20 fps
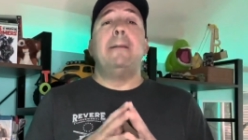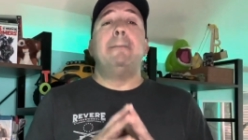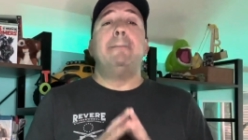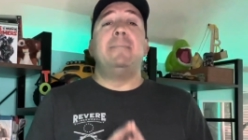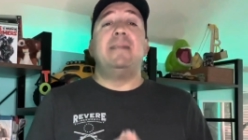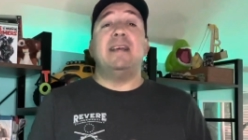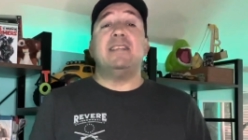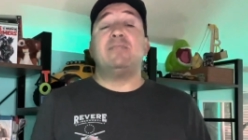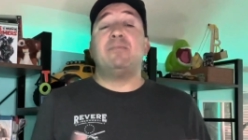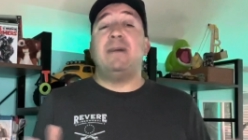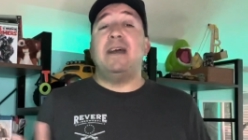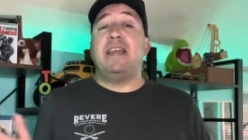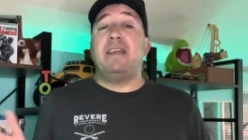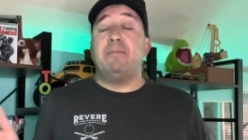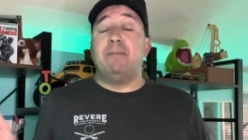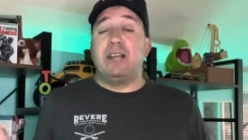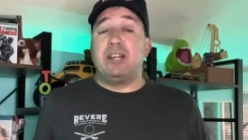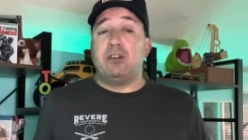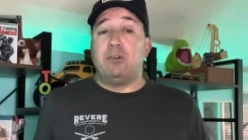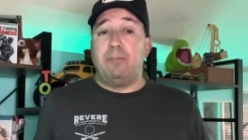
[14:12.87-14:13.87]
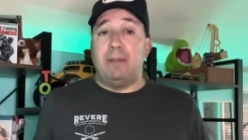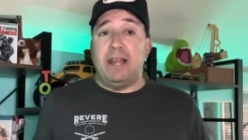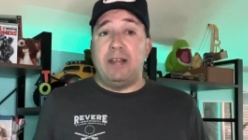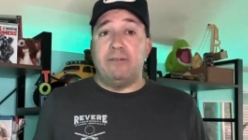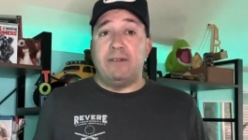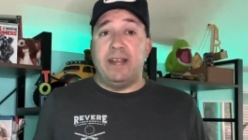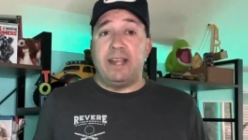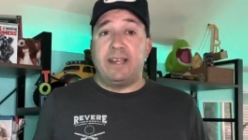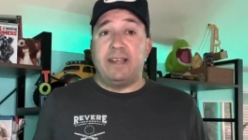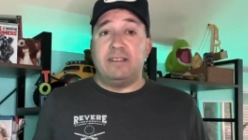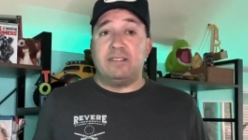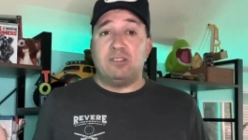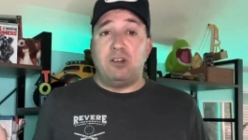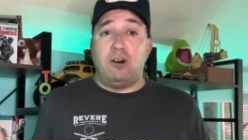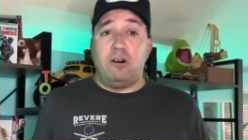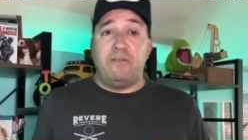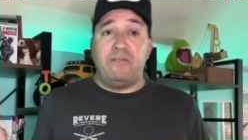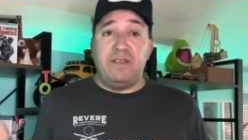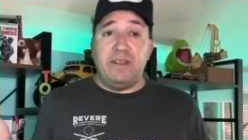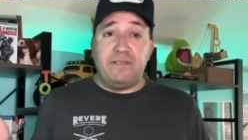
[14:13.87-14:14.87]
that's my Michael Bay rankings.
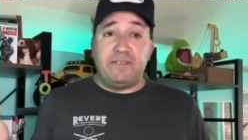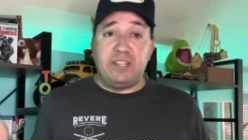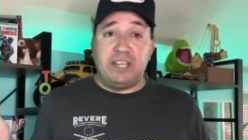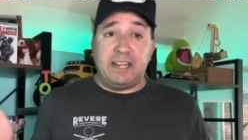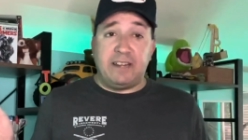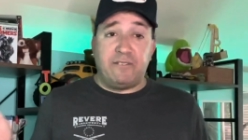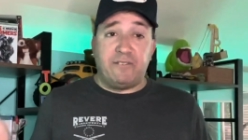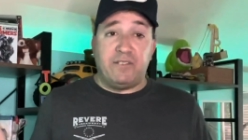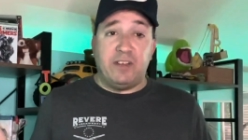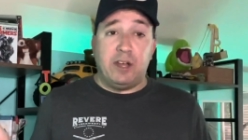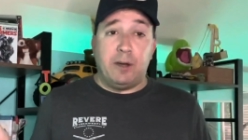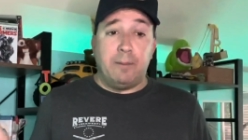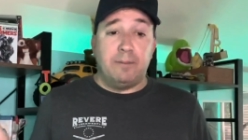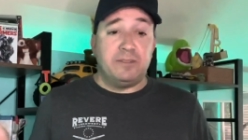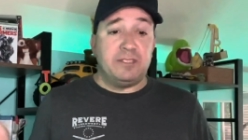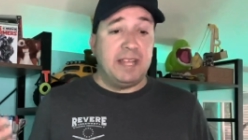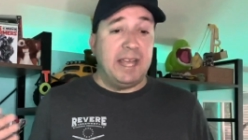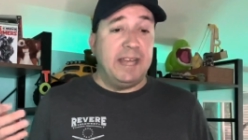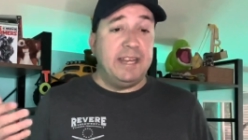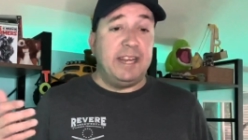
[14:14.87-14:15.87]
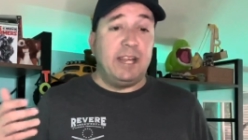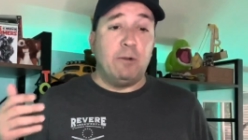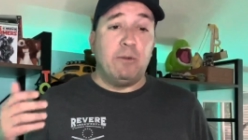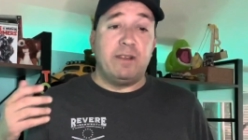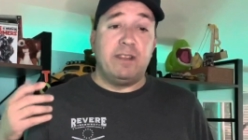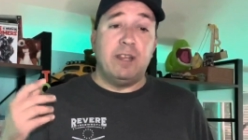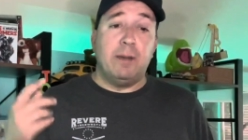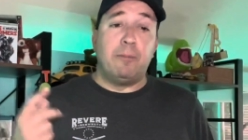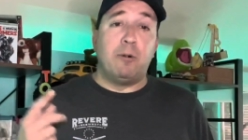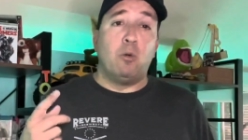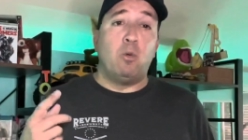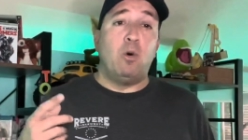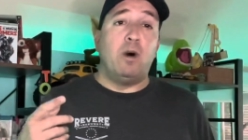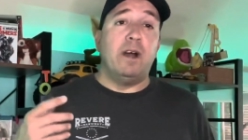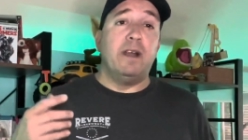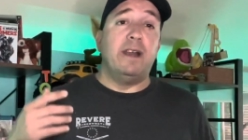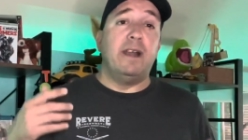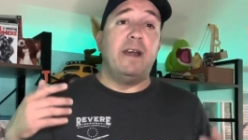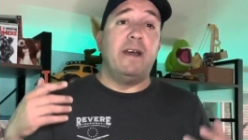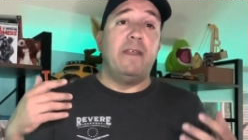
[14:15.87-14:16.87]
All 15 films, ending with number
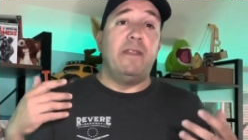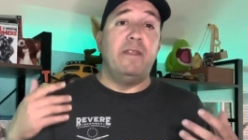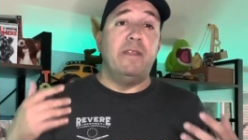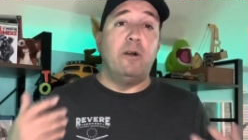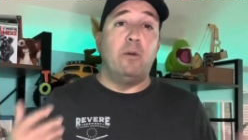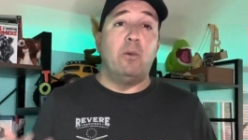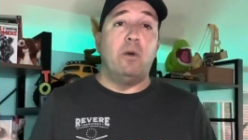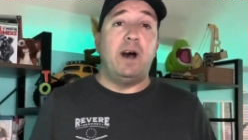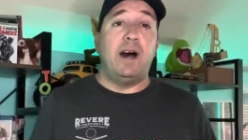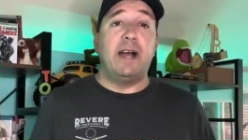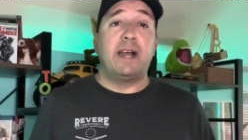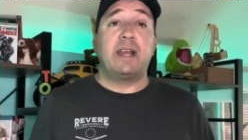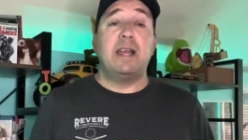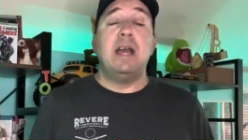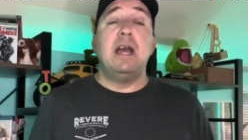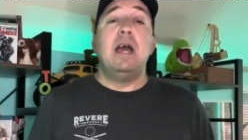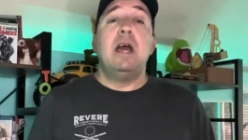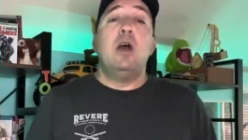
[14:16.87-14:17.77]
one, The Rock.